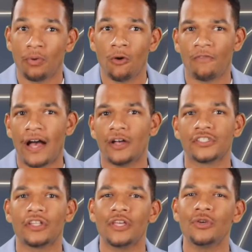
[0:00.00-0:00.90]
profile
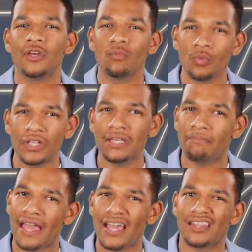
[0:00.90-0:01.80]
so that you can really
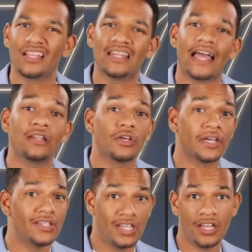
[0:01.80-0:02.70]
make the light look
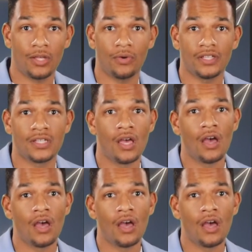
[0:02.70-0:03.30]
continuous